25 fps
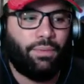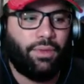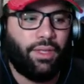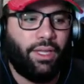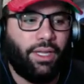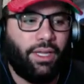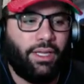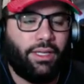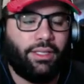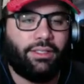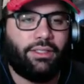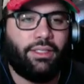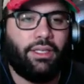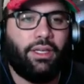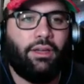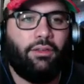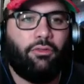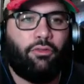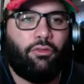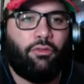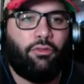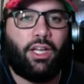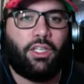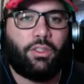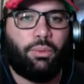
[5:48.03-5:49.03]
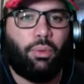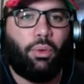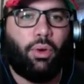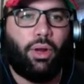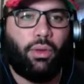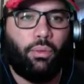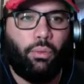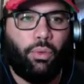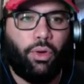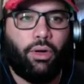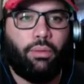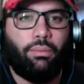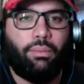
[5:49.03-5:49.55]
is
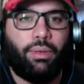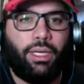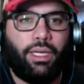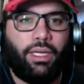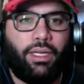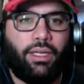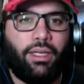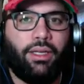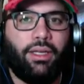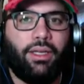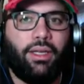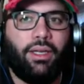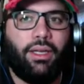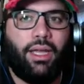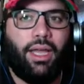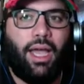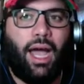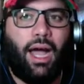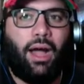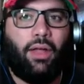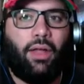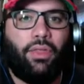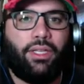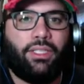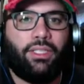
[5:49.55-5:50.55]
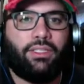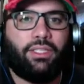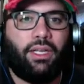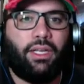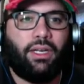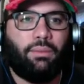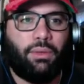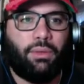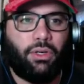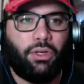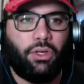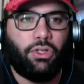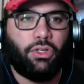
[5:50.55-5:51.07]
Flashpoint will be how they
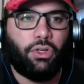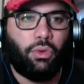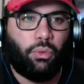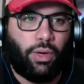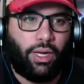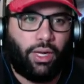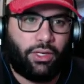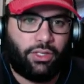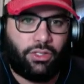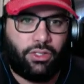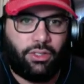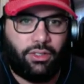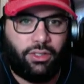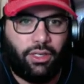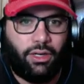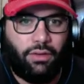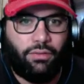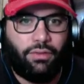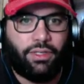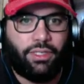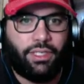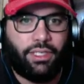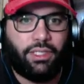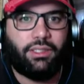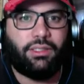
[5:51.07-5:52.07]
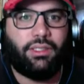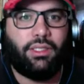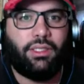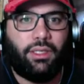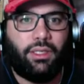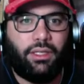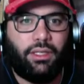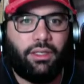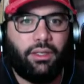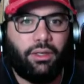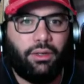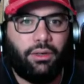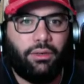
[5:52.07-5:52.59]
set up the new direction of the D C
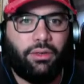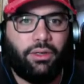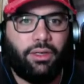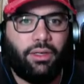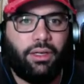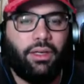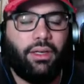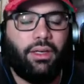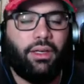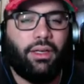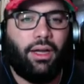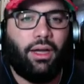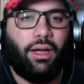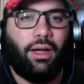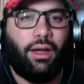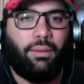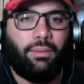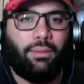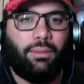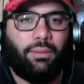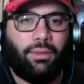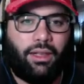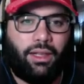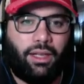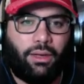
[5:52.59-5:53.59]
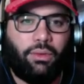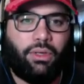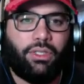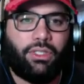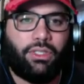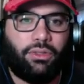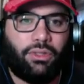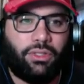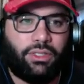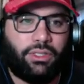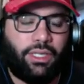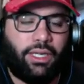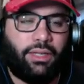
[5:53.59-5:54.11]
E U. Um, kind of like
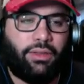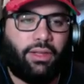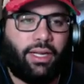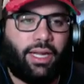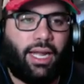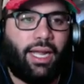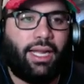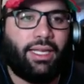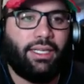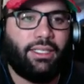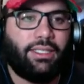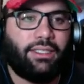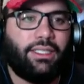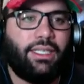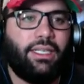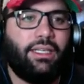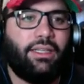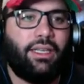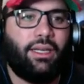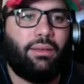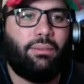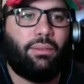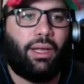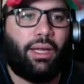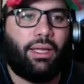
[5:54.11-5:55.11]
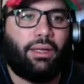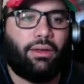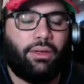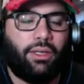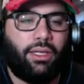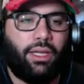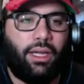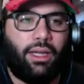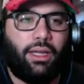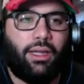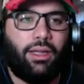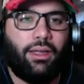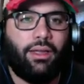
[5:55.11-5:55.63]
what you were saying. Like, I can see them like,
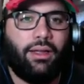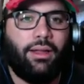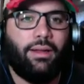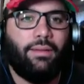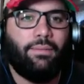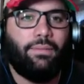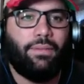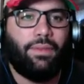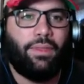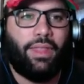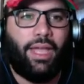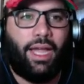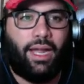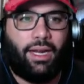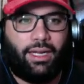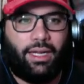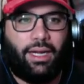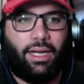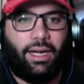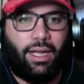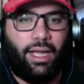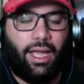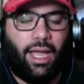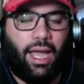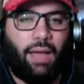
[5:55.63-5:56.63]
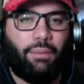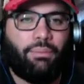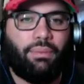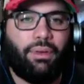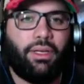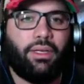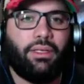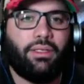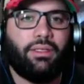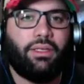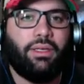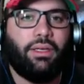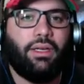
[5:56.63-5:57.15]
okay, that kind of
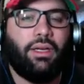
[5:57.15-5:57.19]
happened.